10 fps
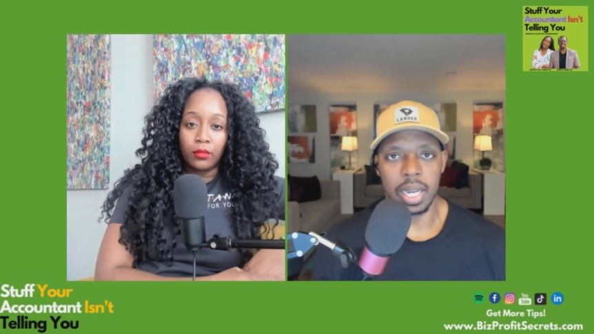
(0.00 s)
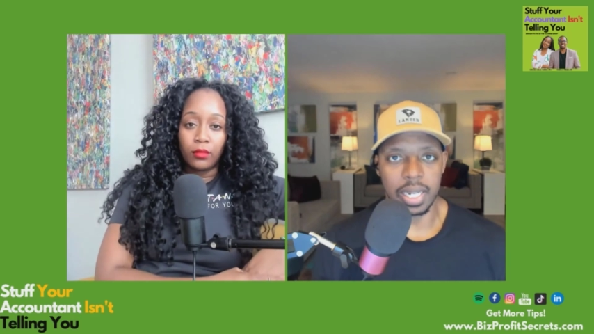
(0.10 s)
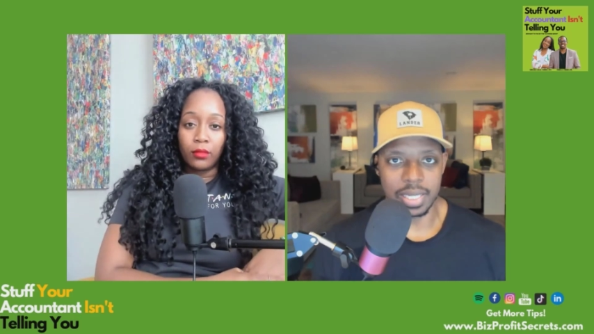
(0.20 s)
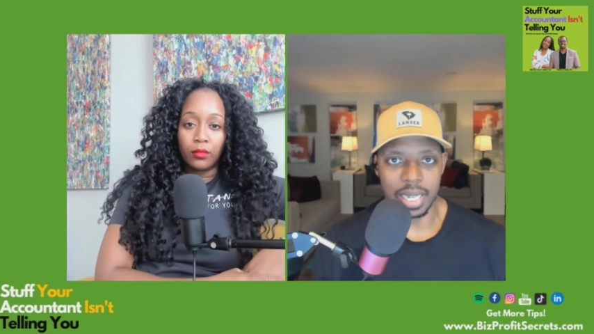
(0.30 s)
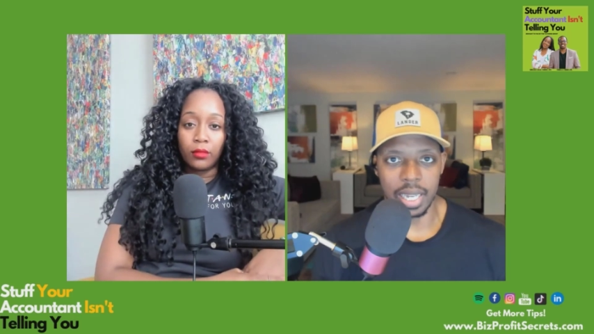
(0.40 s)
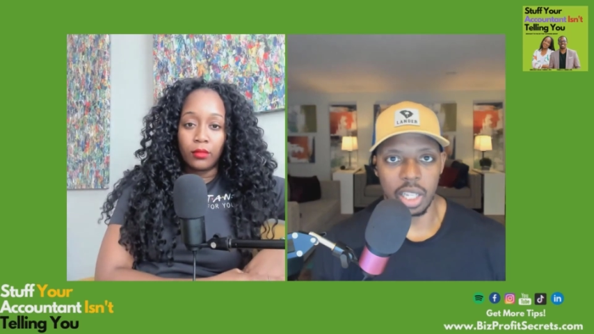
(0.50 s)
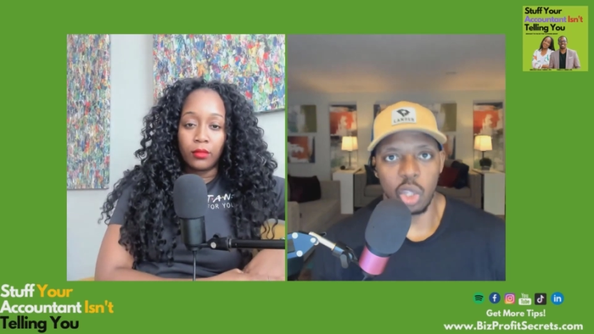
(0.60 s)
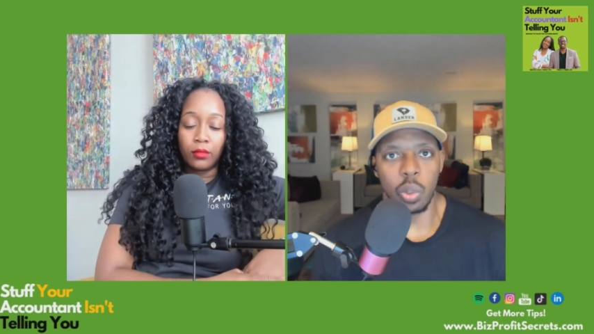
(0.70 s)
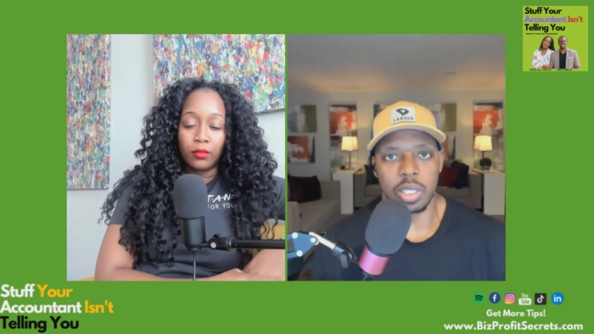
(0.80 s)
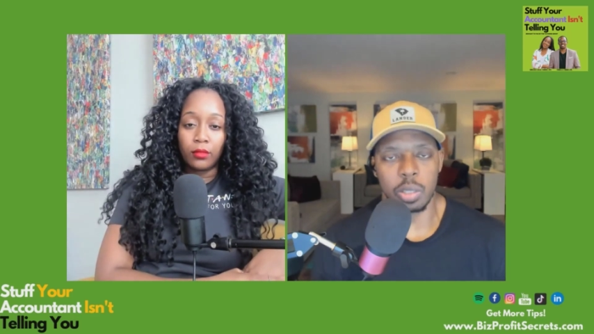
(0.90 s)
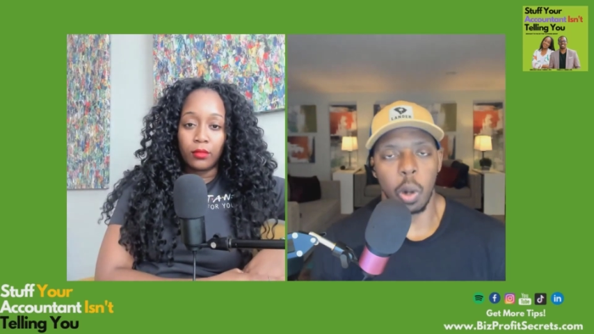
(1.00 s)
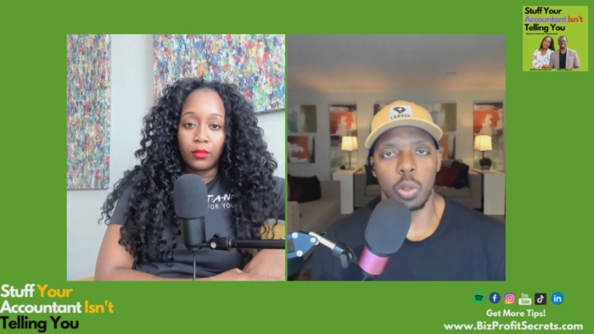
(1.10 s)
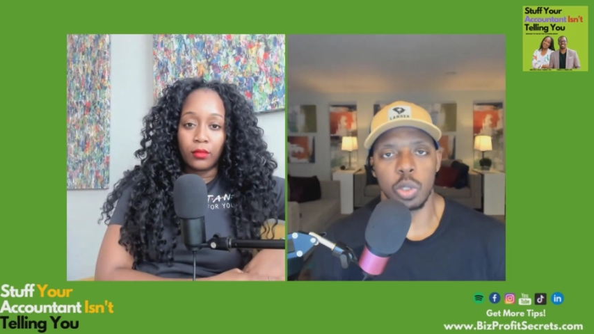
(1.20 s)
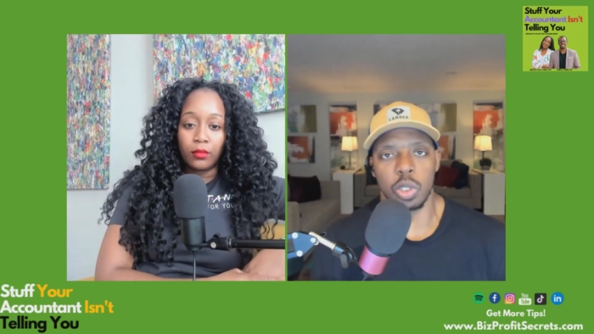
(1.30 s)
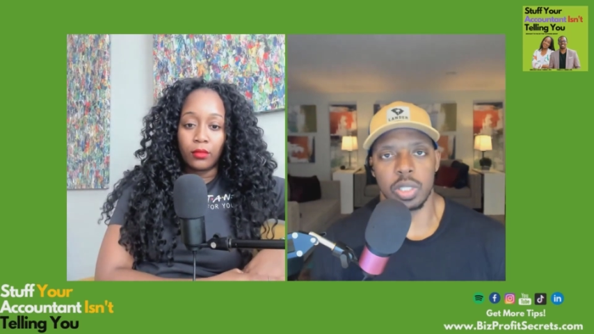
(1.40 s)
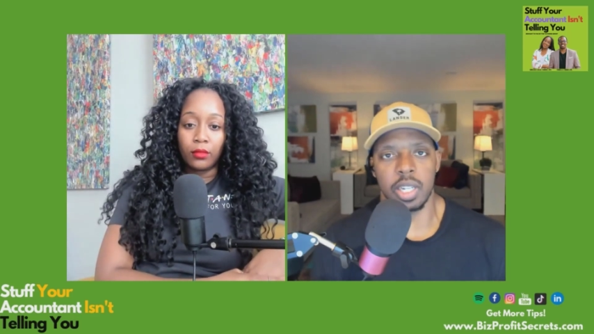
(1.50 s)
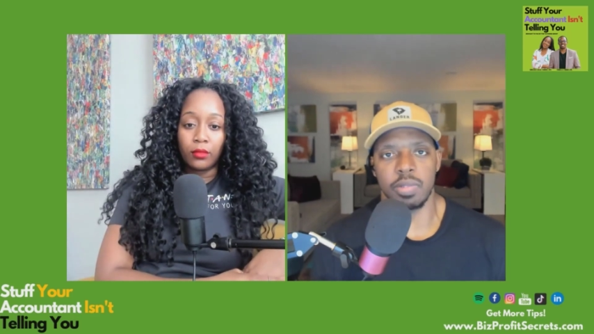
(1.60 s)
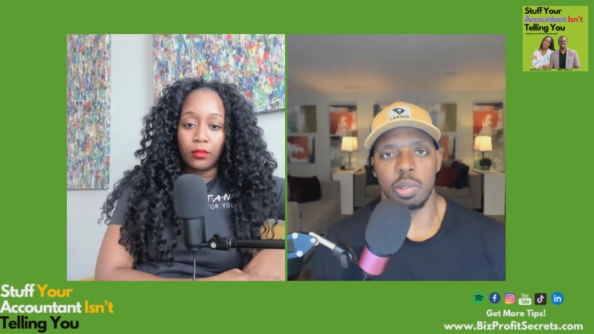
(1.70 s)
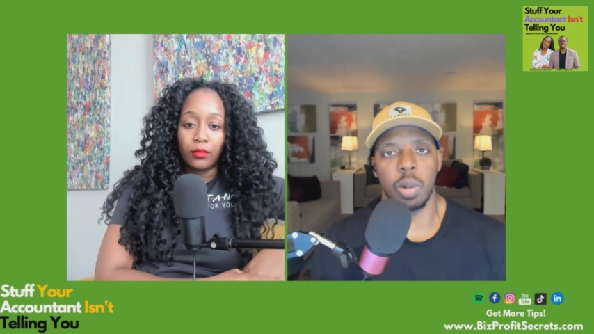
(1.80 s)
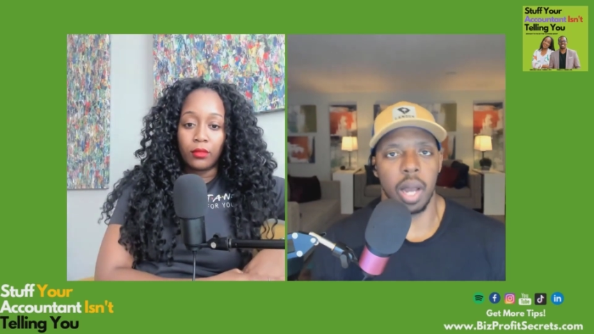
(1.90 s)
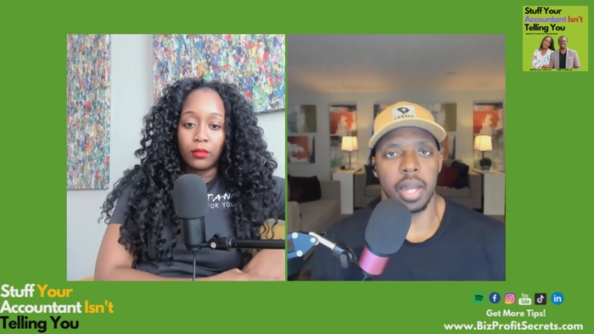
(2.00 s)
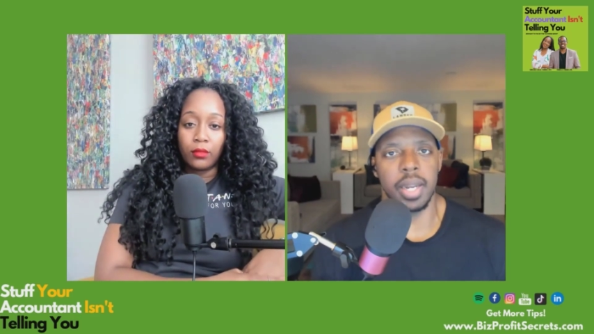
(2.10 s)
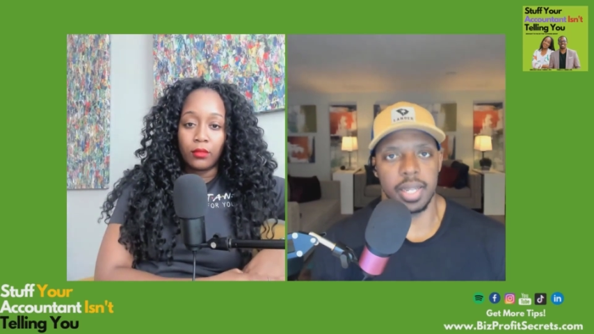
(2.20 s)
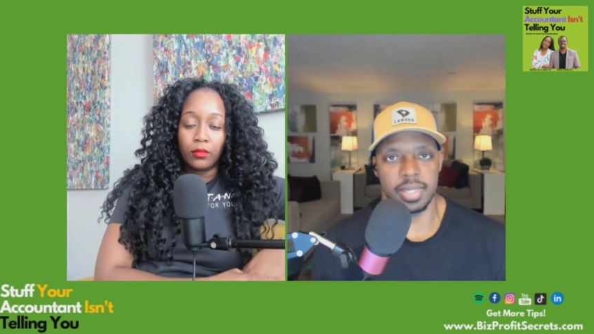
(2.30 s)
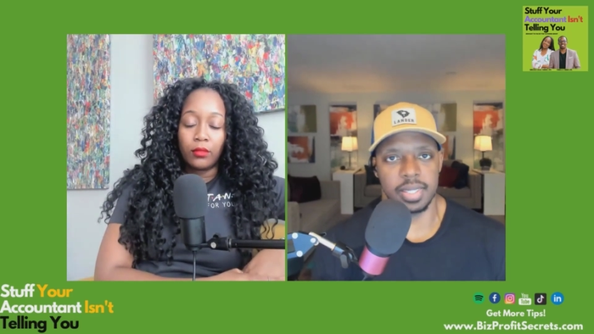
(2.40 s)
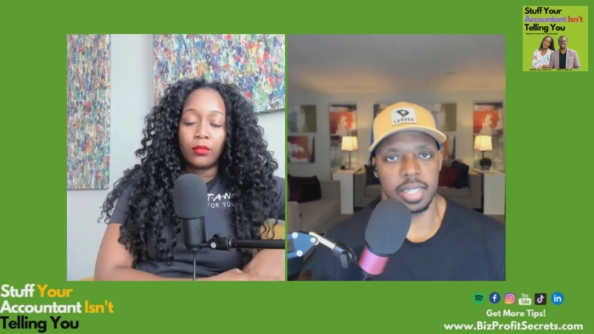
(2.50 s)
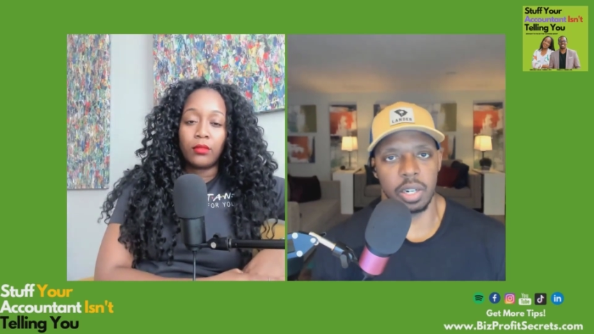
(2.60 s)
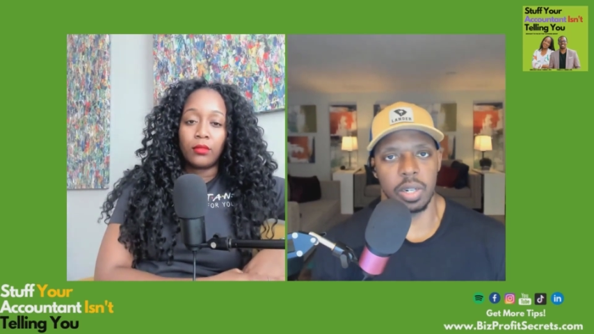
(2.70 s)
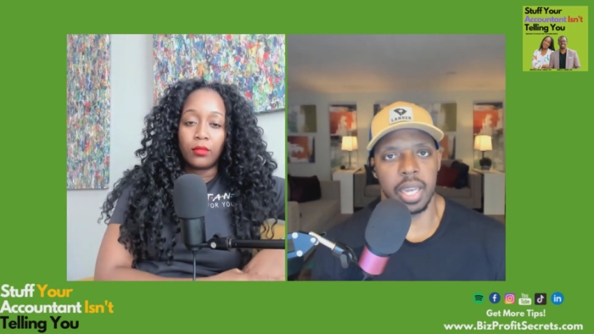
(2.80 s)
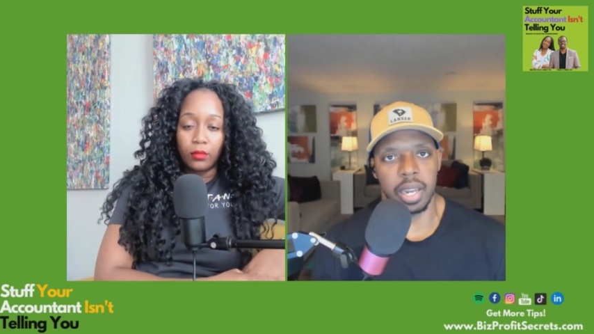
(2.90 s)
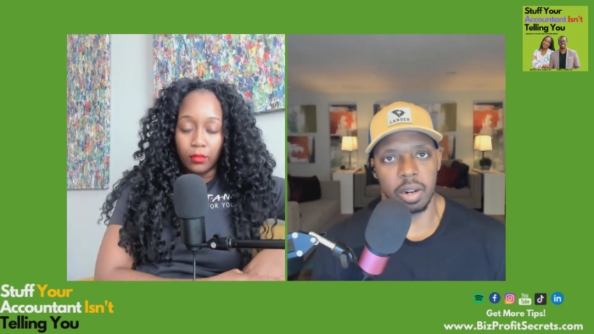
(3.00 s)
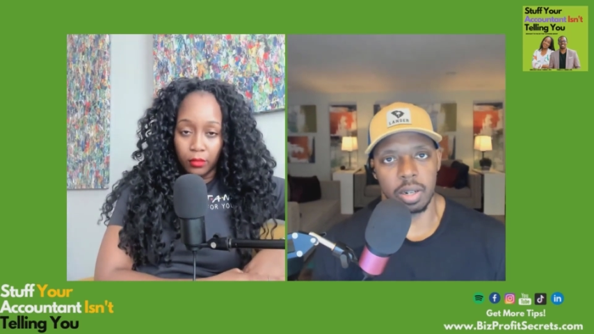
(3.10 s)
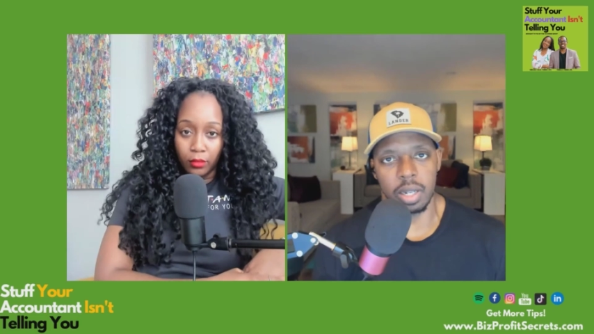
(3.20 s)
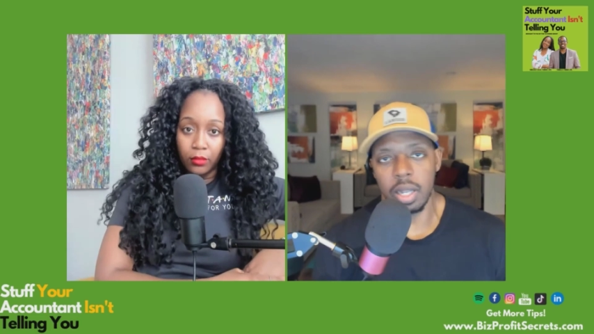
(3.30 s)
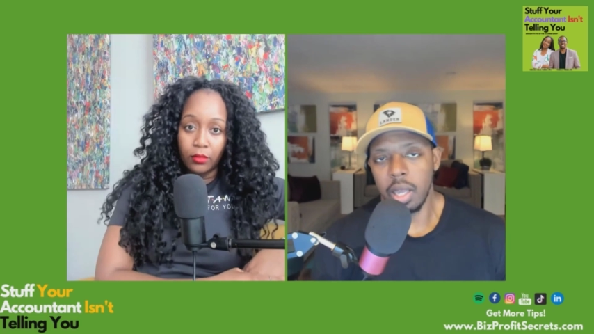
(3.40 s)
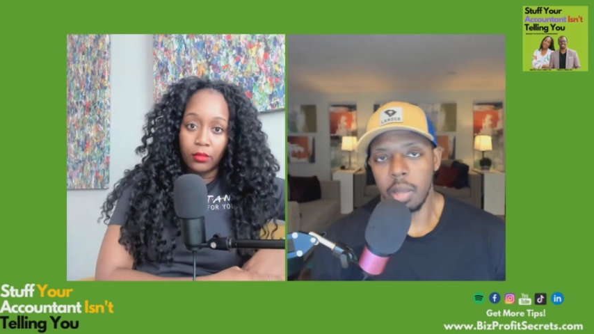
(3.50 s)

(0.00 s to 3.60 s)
Speaker 1: Again, you expose yourself to an unnecessary error